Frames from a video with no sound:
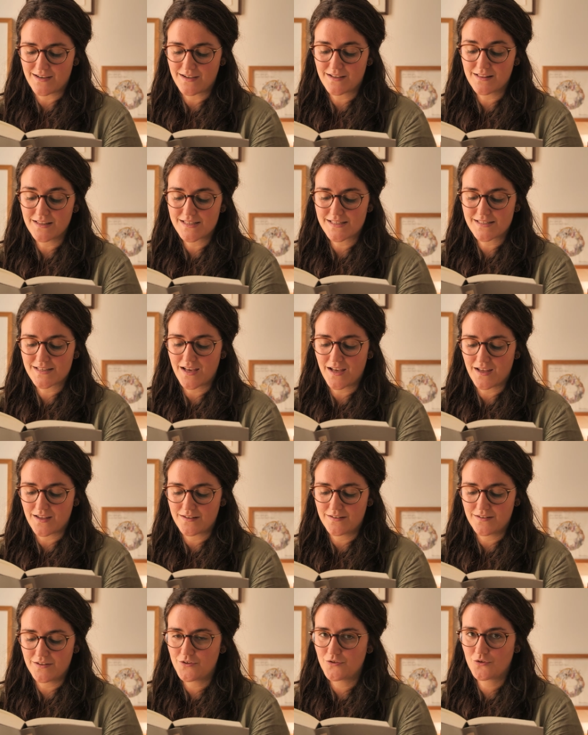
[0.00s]
a
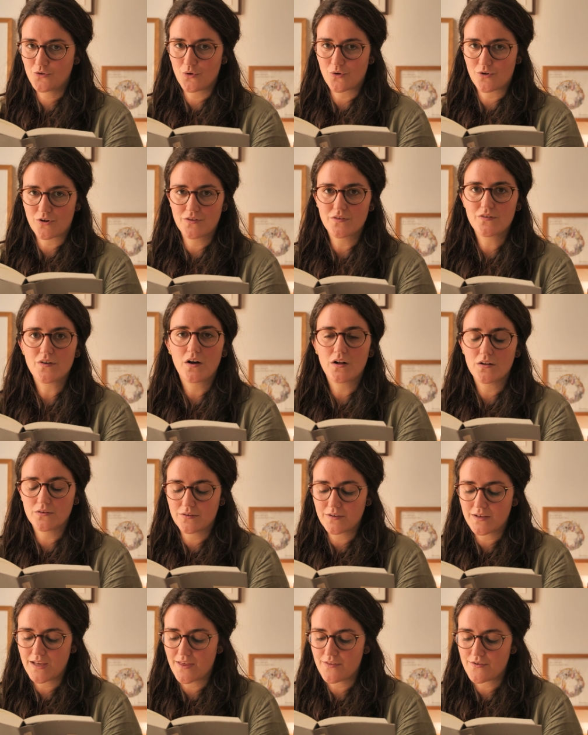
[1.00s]
glissade, a torrent
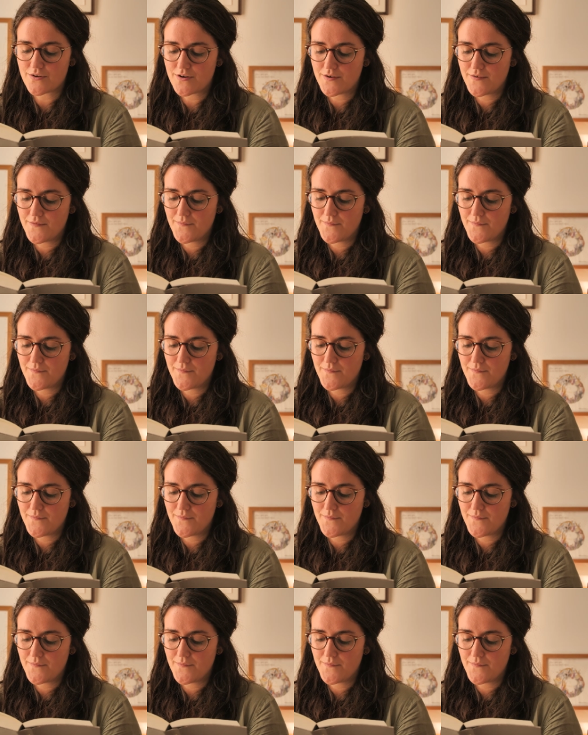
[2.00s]
altogether.